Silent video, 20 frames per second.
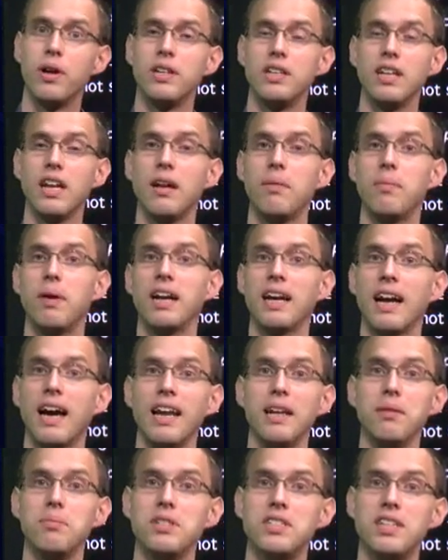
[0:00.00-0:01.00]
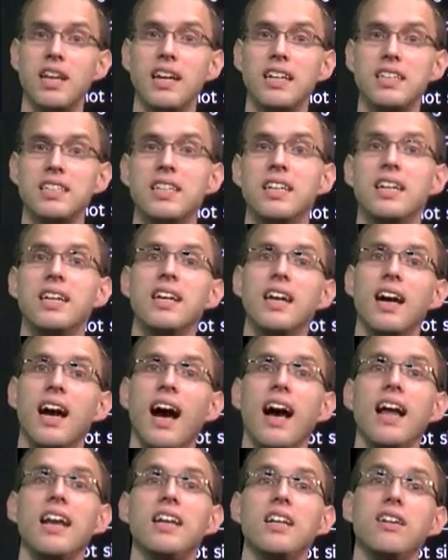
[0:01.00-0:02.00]
didn't make any mistakes.
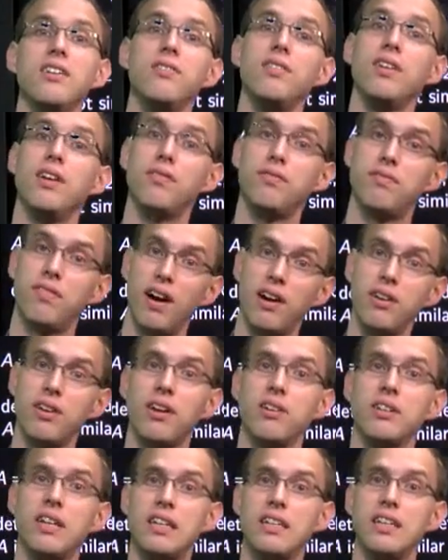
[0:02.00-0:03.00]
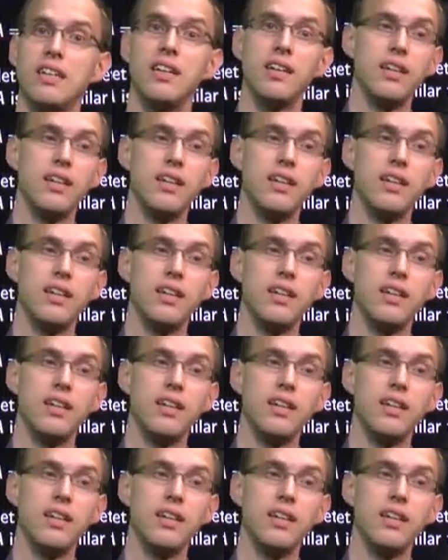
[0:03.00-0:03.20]
And indeed we have found out that